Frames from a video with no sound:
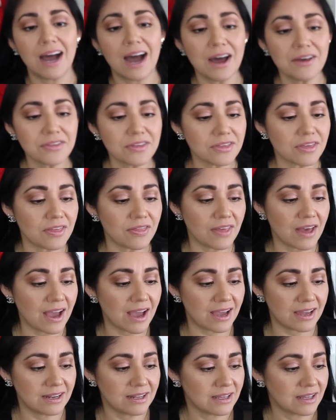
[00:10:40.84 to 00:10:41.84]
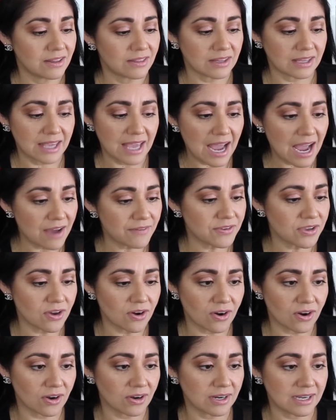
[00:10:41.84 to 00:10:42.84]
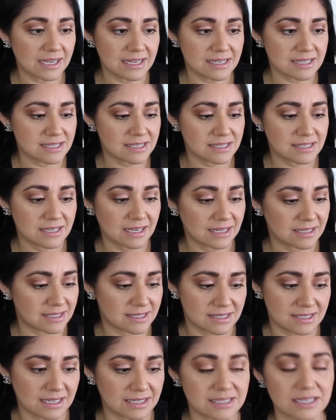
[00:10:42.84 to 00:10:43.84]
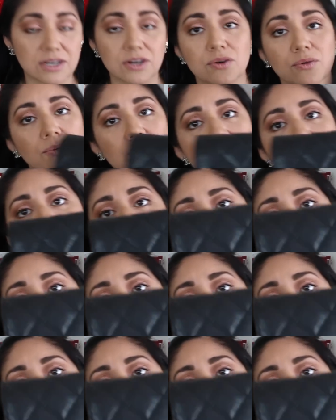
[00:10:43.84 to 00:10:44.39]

other than that, the caviar is, it's, it's in great